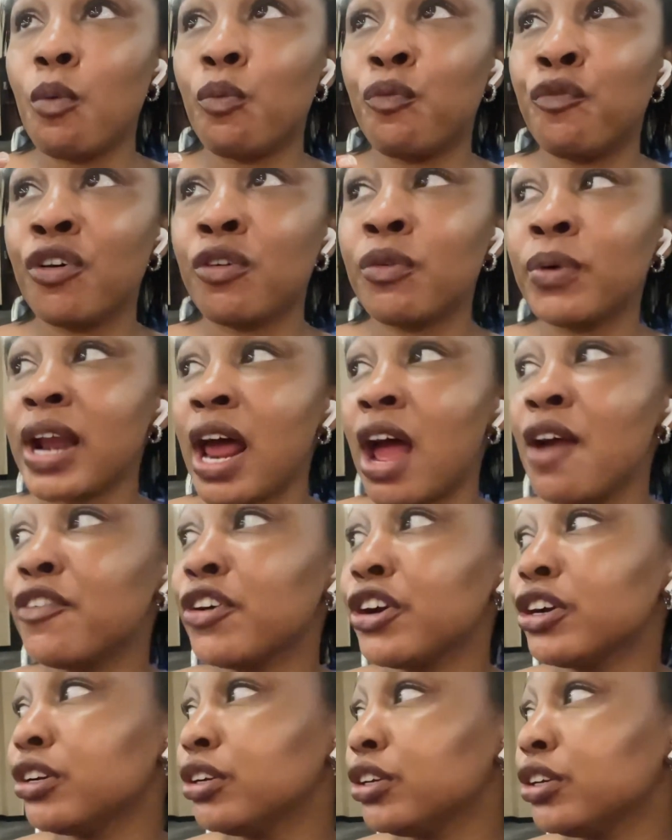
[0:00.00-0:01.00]
for
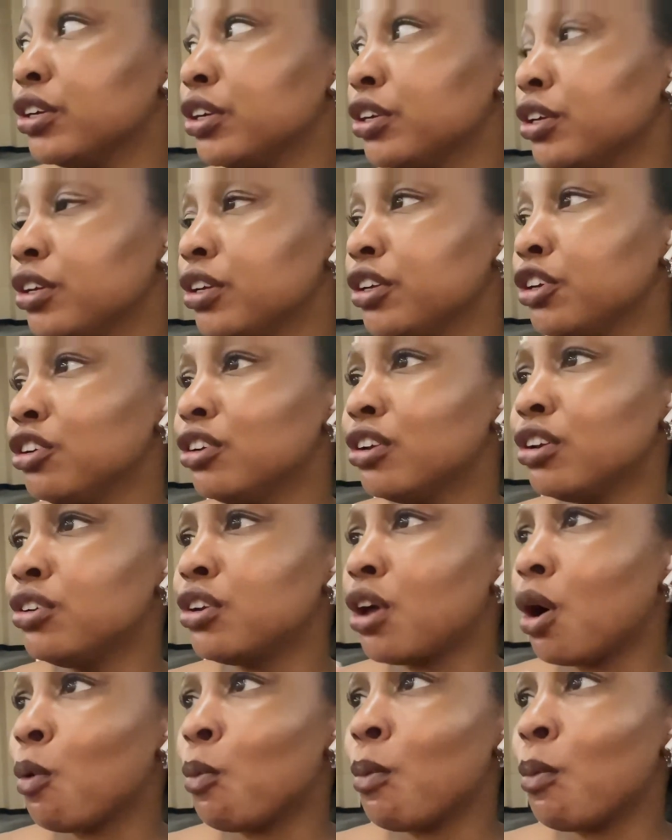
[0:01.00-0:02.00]
whatever, you, you
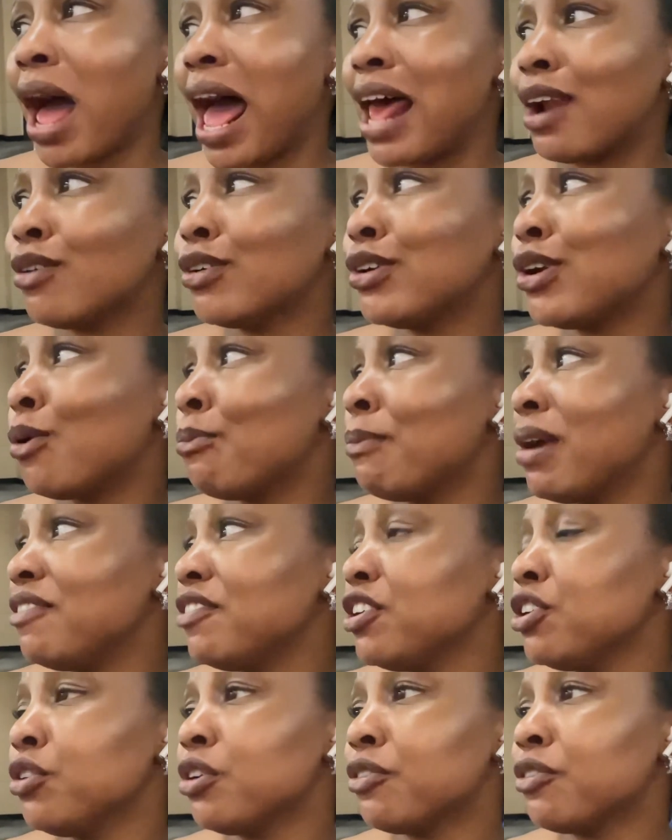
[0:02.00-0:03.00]
know, I don't know,
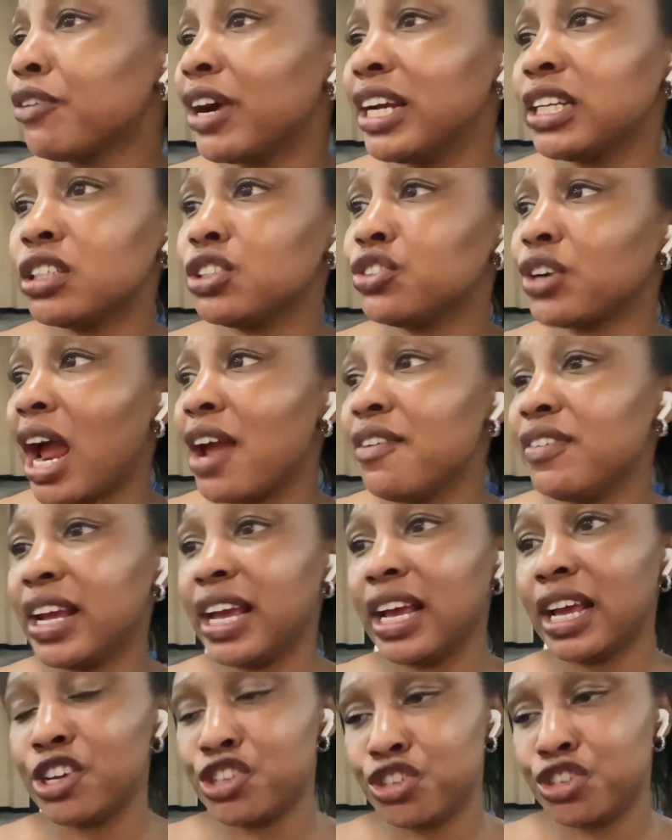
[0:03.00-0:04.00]
maybe you're afraid to drive
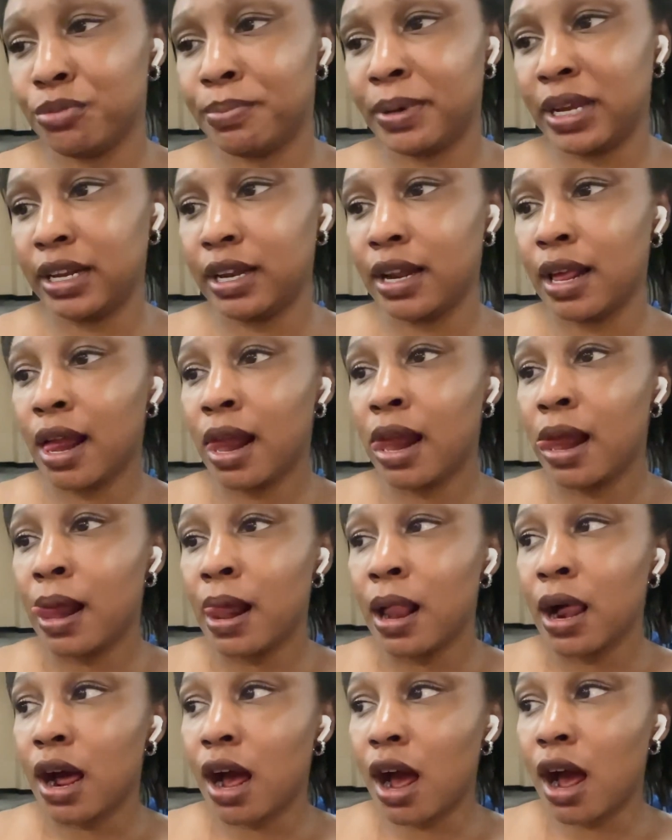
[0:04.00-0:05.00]
again because you've been
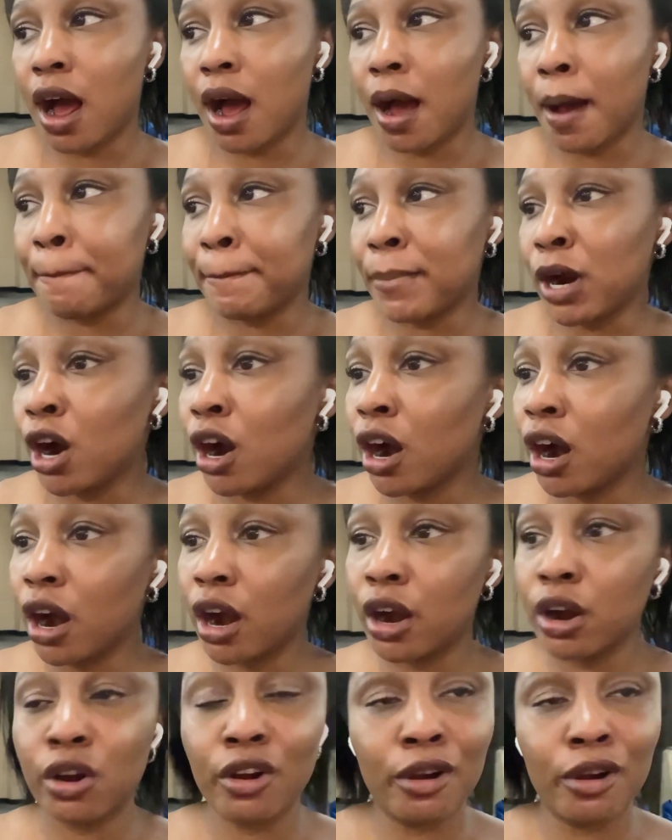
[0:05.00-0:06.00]
um,
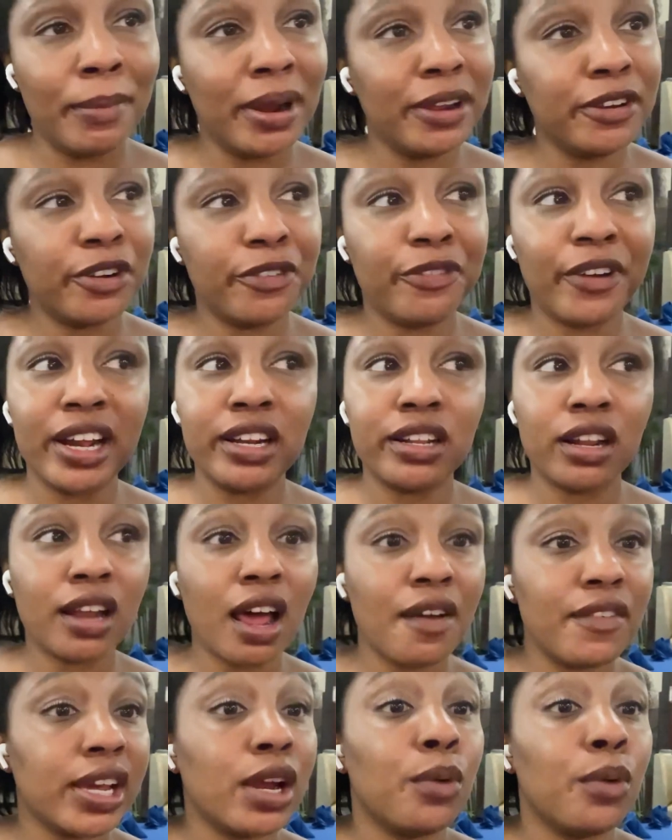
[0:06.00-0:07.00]
hurt, or maybe you're afraid to
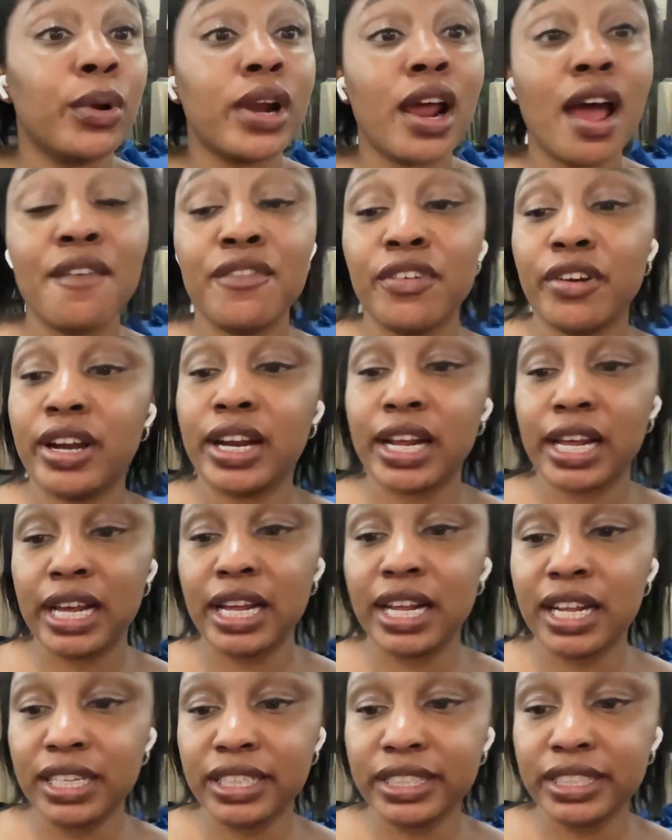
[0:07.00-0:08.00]
love again, whatever it
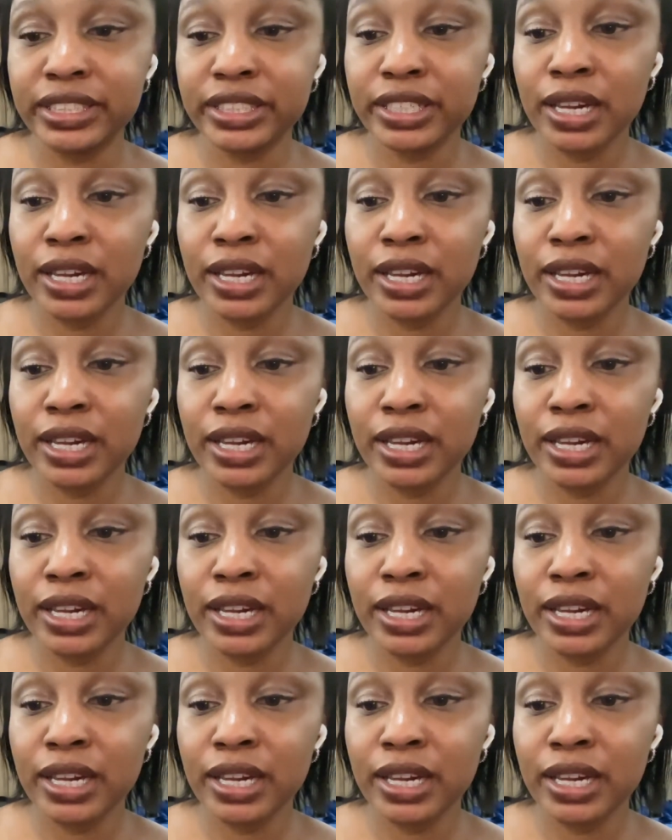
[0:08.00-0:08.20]
is,